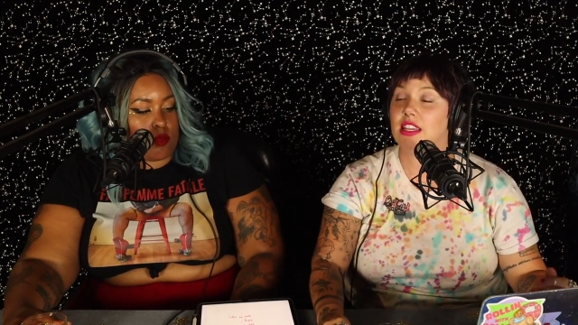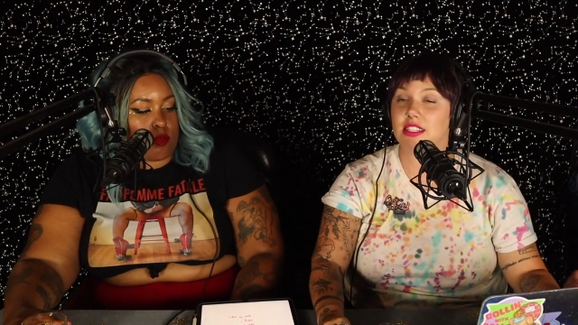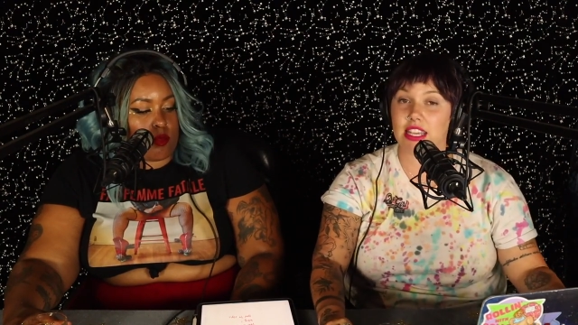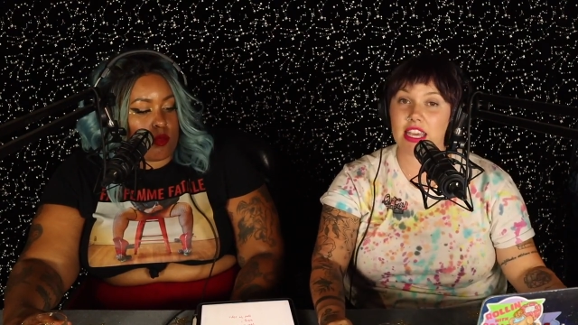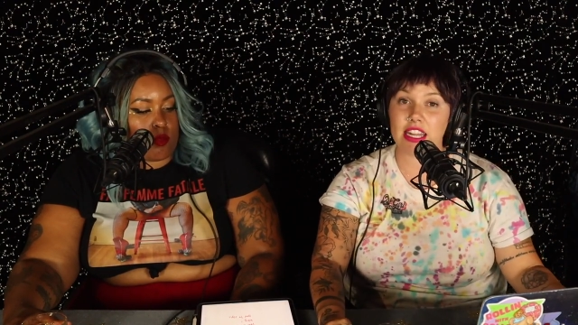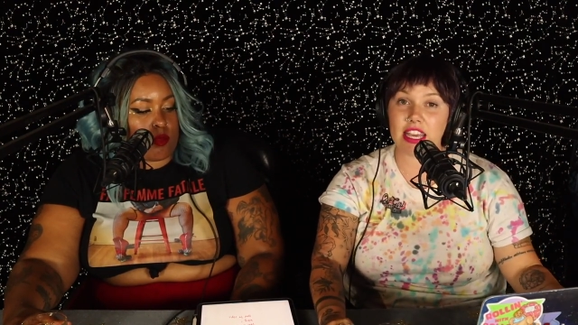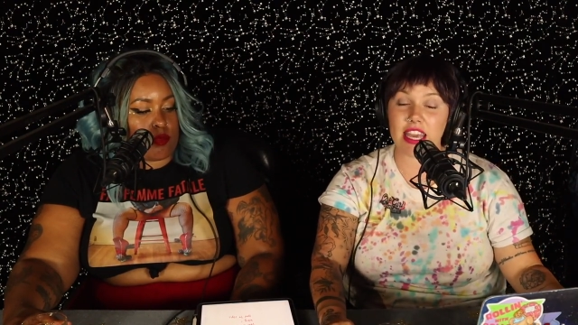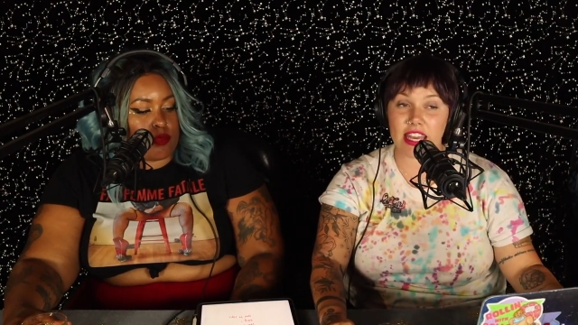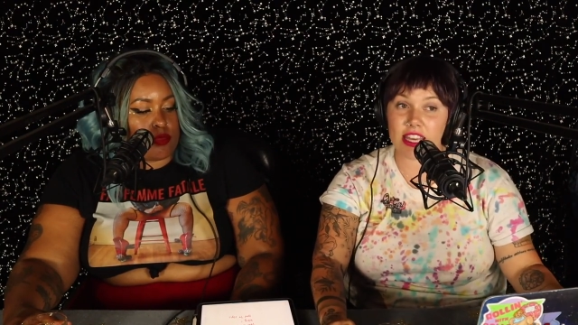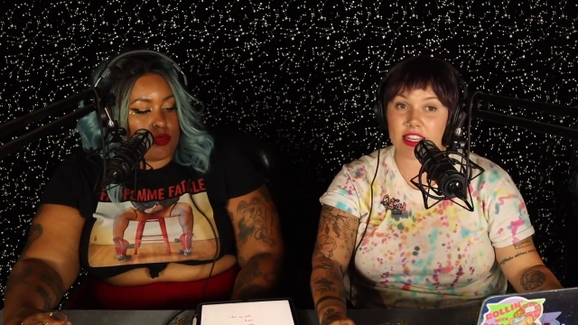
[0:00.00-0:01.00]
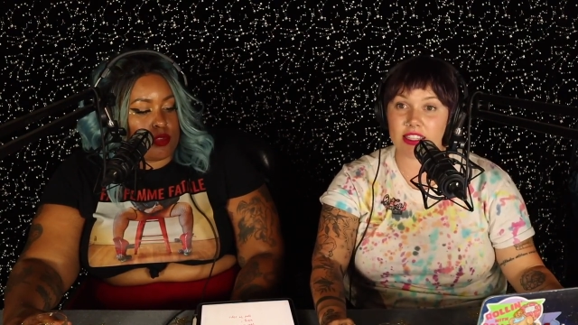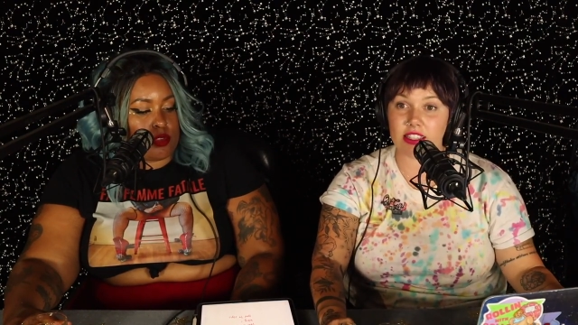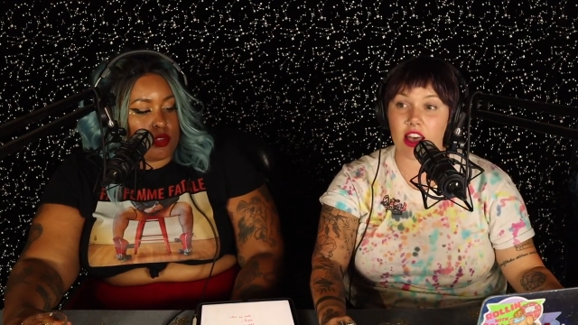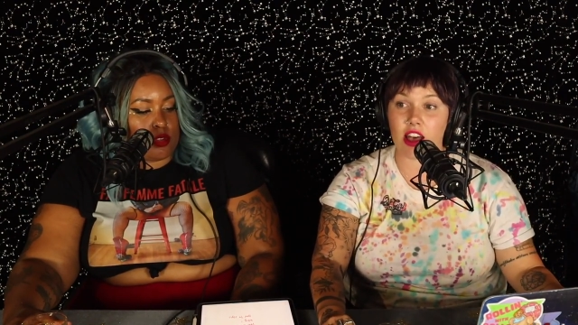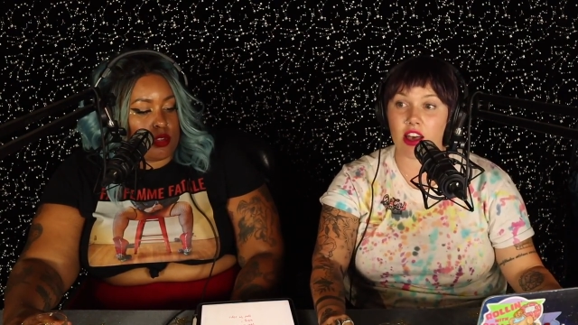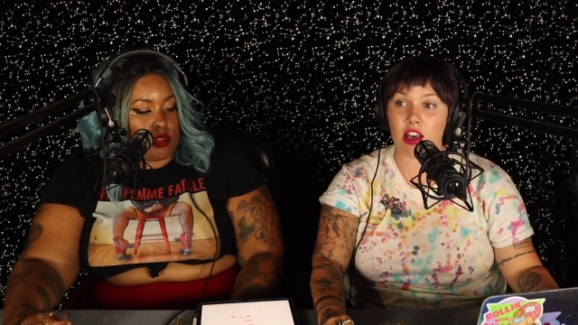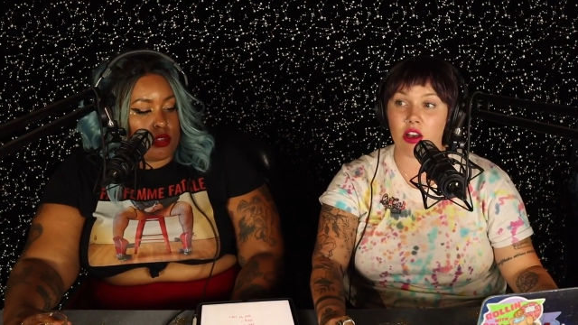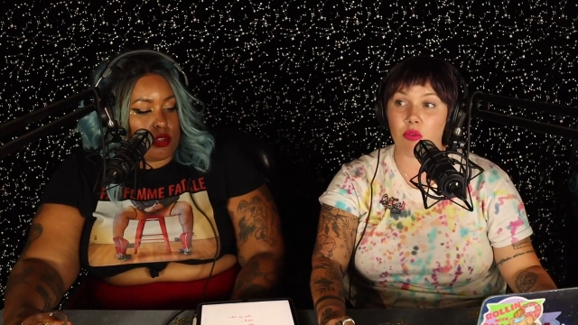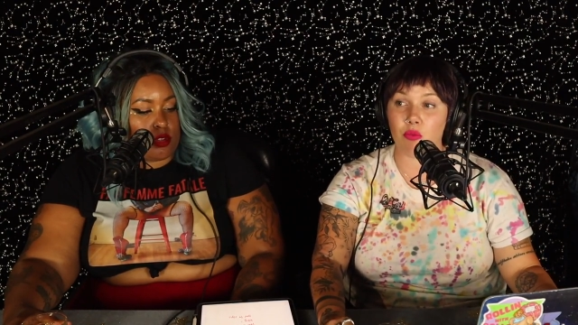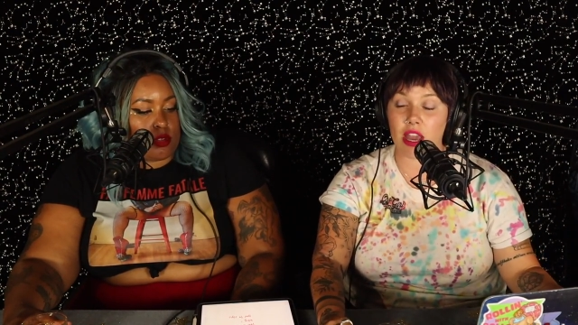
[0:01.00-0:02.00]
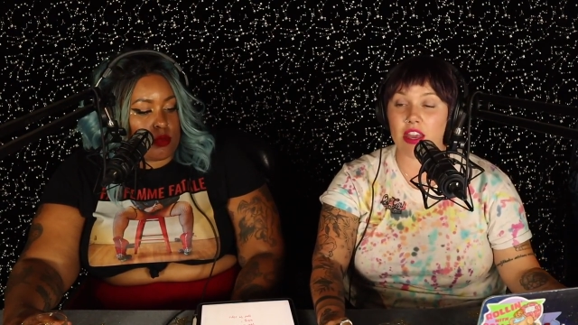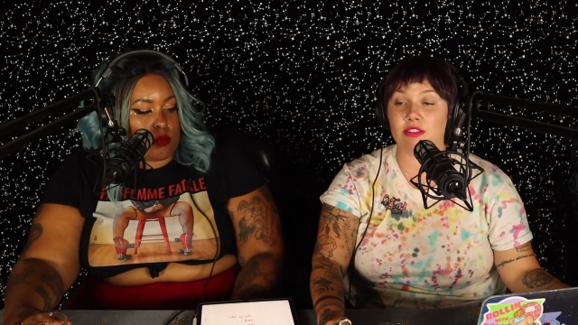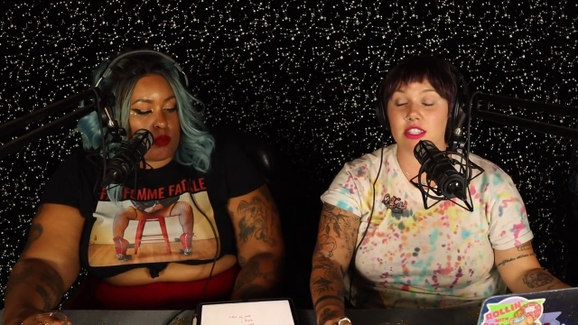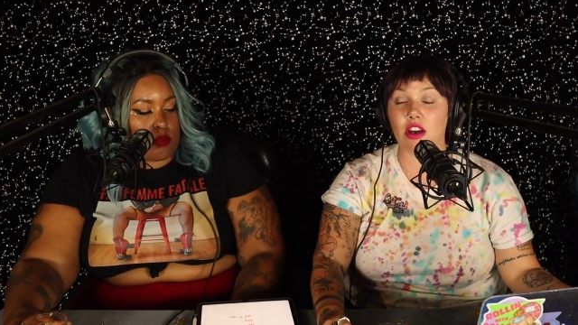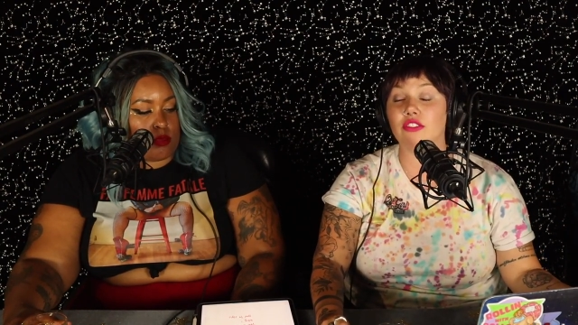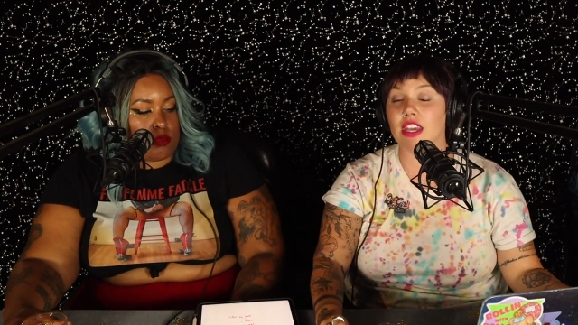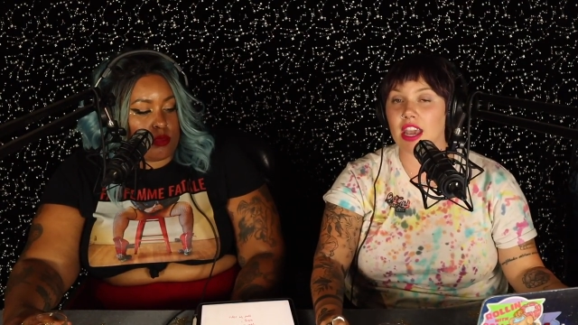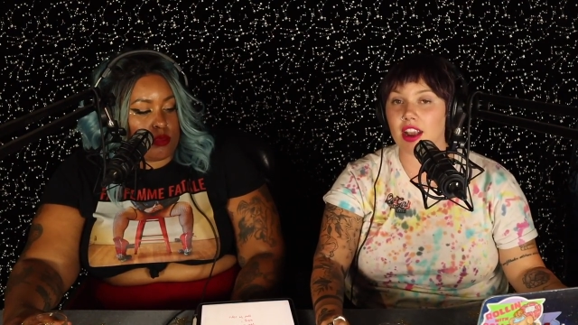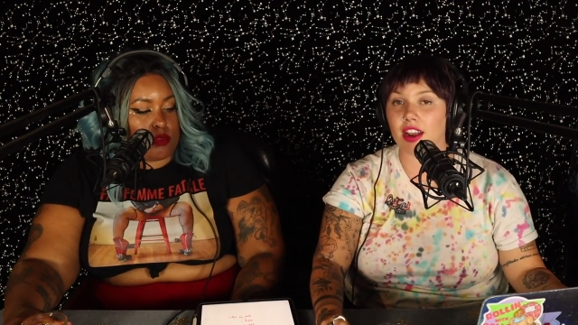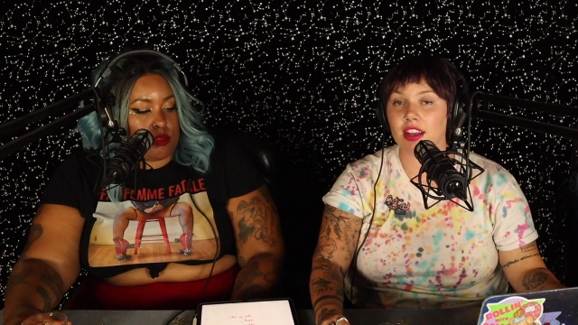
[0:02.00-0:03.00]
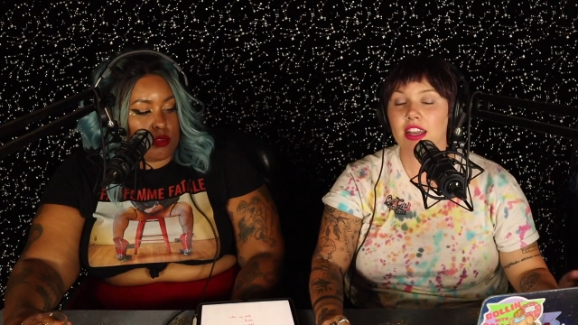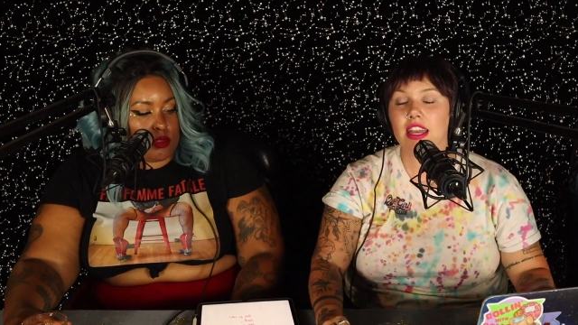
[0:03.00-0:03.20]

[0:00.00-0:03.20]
Speaker 1: skating is a way of self care,